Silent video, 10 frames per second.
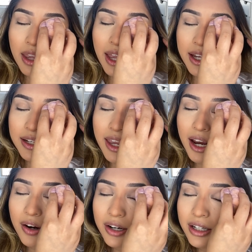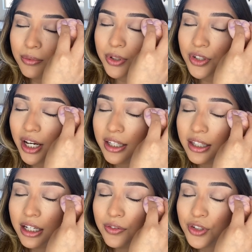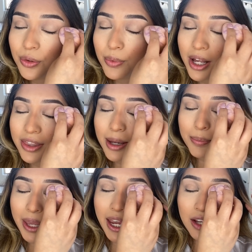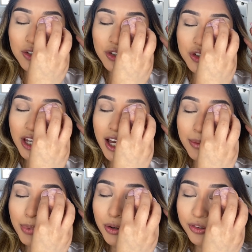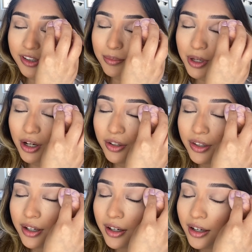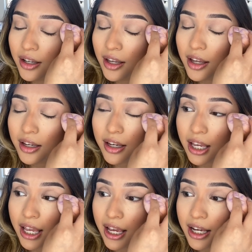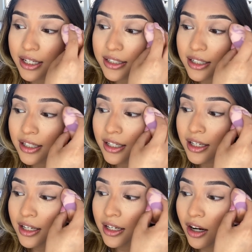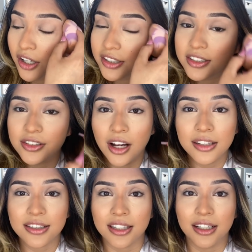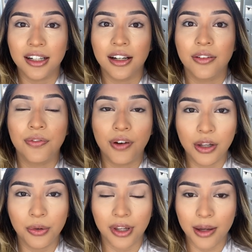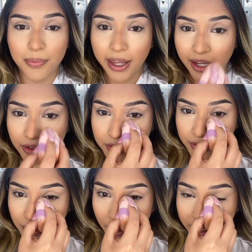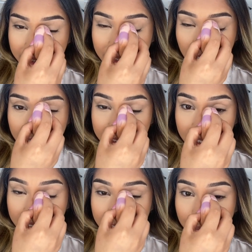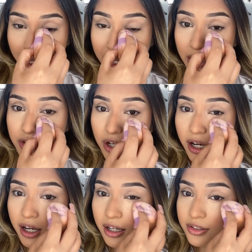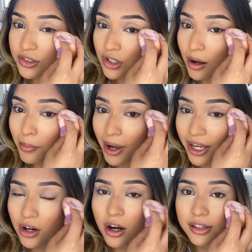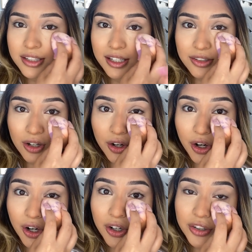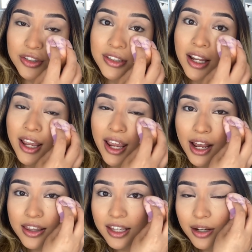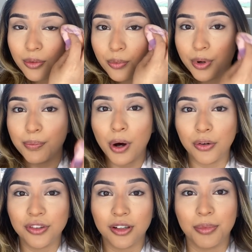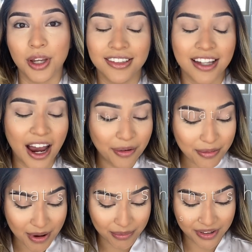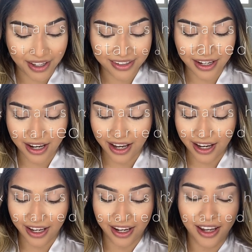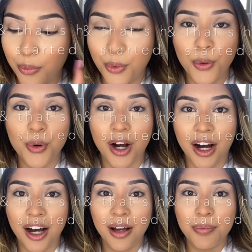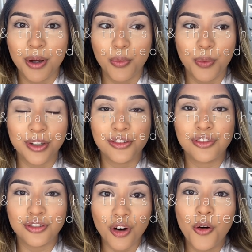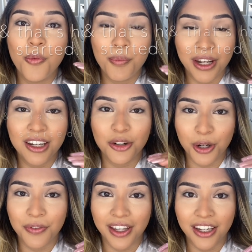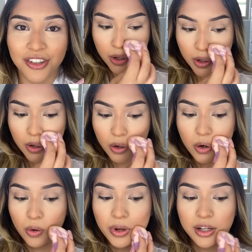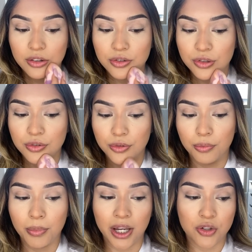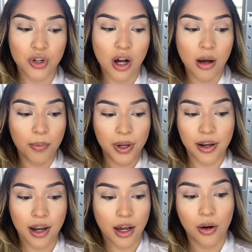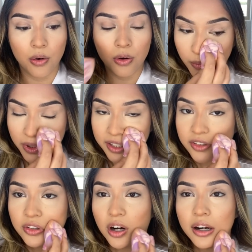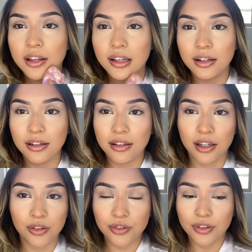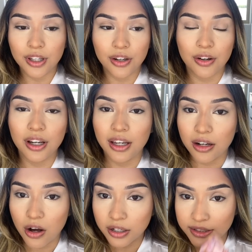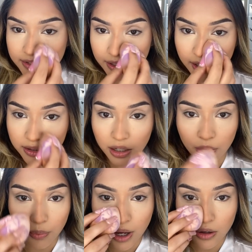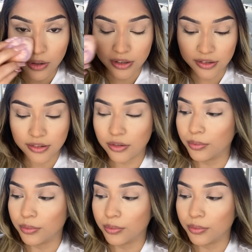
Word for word: and Kara, which I love, she ran that page and she had posted me on there. And Anastasia followed that page. So Anastasia's page uh, saw my content on hers and then reposted me. I remember that day I woke up with so many notifications going into my job now. When I started, it was really great, honestly. I thought, wow, like this is a